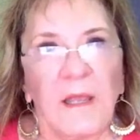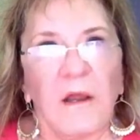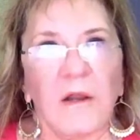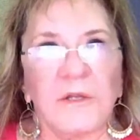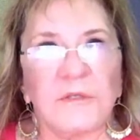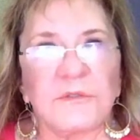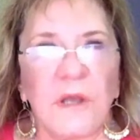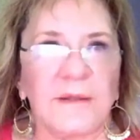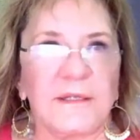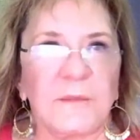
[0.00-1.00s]
are you
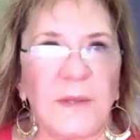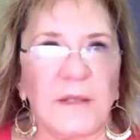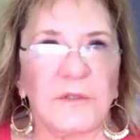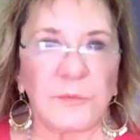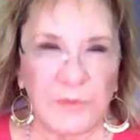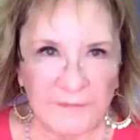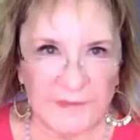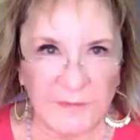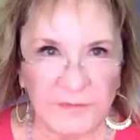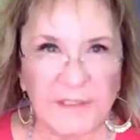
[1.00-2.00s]
talking about your
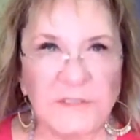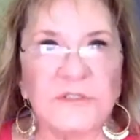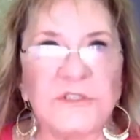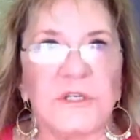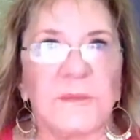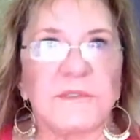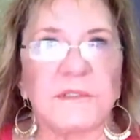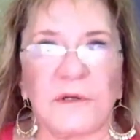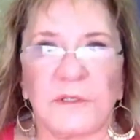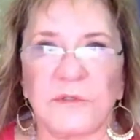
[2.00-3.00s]
previous relationships?
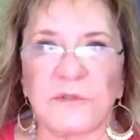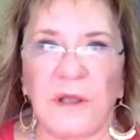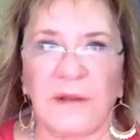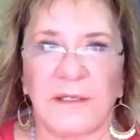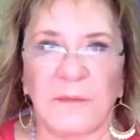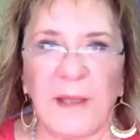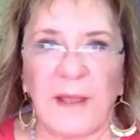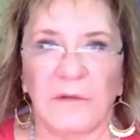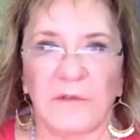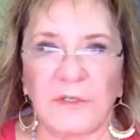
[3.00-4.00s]
Are you talking
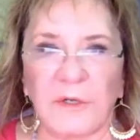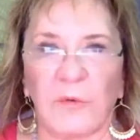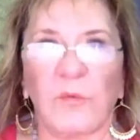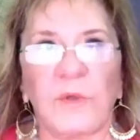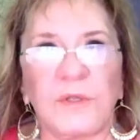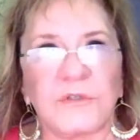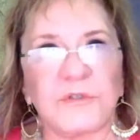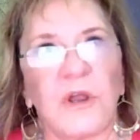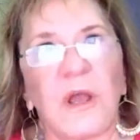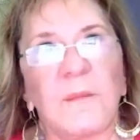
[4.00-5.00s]
about, what your
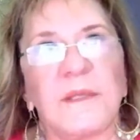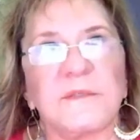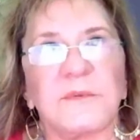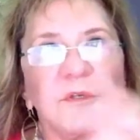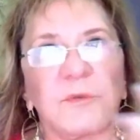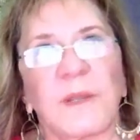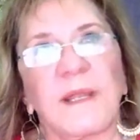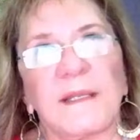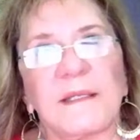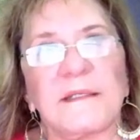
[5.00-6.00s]
trauma is, what your
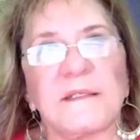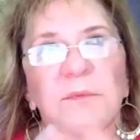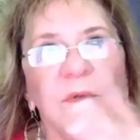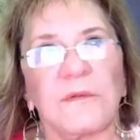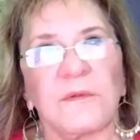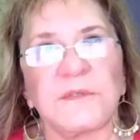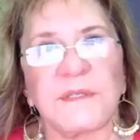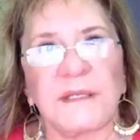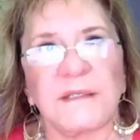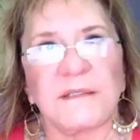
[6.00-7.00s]
pain is? What are those
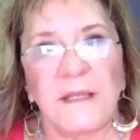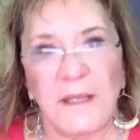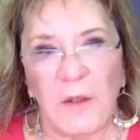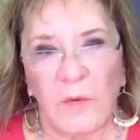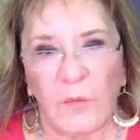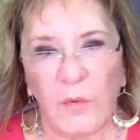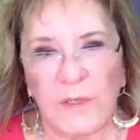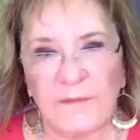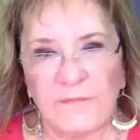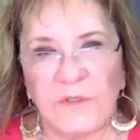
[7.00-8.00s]
things?
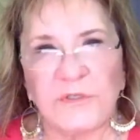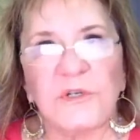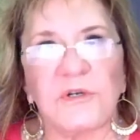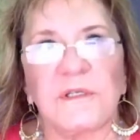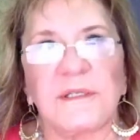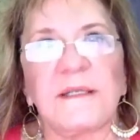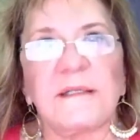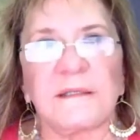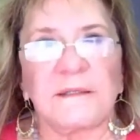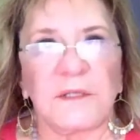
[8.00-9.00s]
What if you started
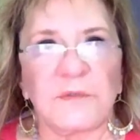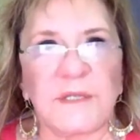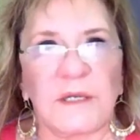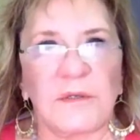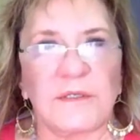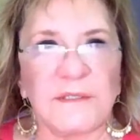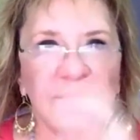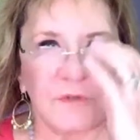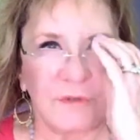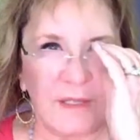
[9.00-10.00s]
healing those areas
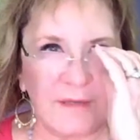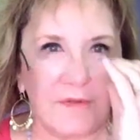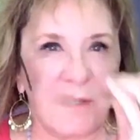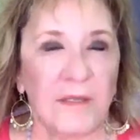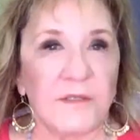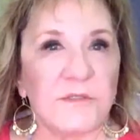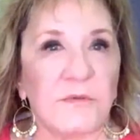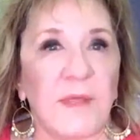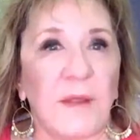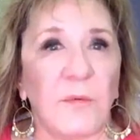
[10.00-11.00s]
of your life so
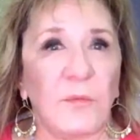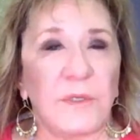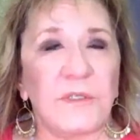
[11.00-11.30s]
that when